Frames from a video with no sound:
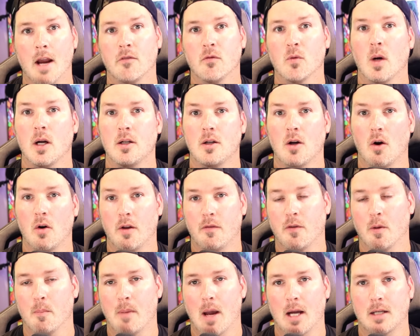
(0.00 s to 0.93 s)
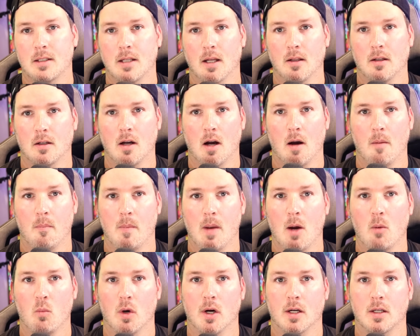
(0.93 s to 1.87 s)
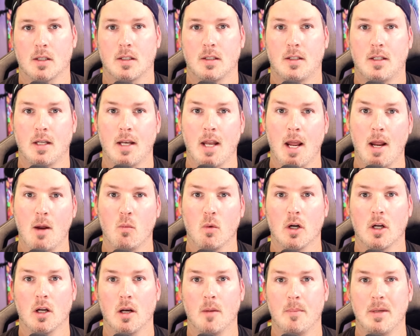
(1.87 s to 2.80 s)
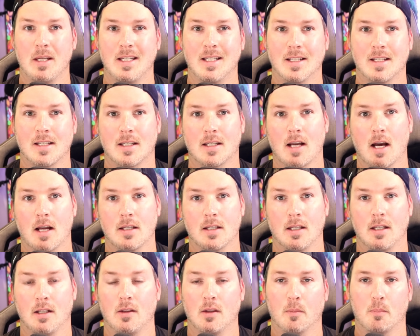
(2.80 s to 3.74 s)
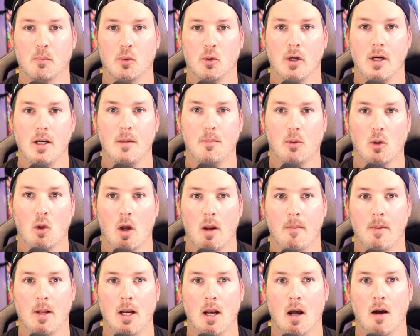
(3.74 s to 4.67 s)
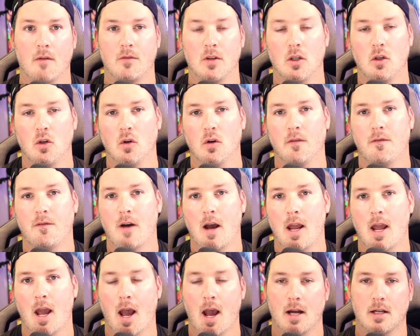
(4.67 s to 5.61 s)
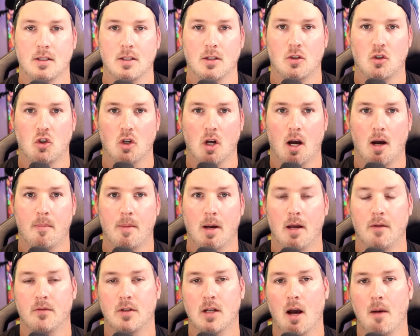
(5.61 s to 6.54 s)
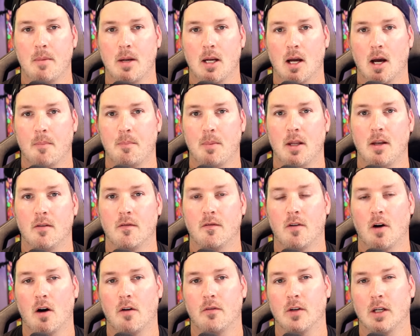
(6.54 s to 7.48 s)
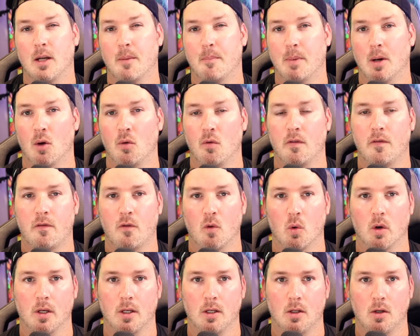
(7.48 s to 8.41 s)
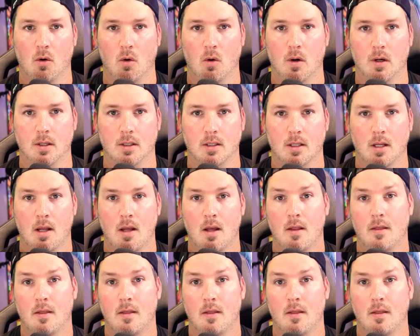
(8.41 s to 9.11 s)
everyone, Cody from Mac Telecom Networks. Today we're going to be discussing the pre-deployment of a Unifi Access job I have coming up involving about forty doors.